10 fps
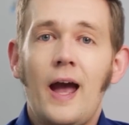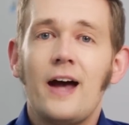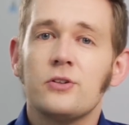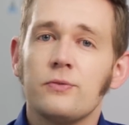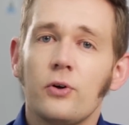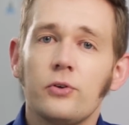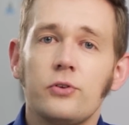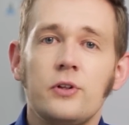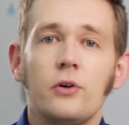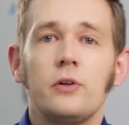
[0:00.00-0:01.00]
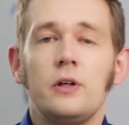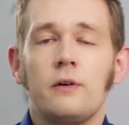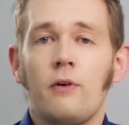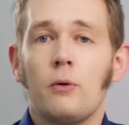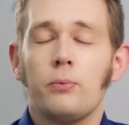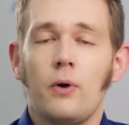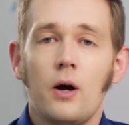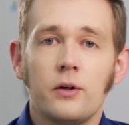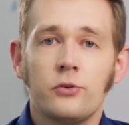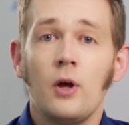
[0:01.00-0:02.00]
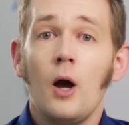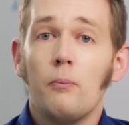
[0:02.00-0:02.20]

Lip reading: as the versatility of our products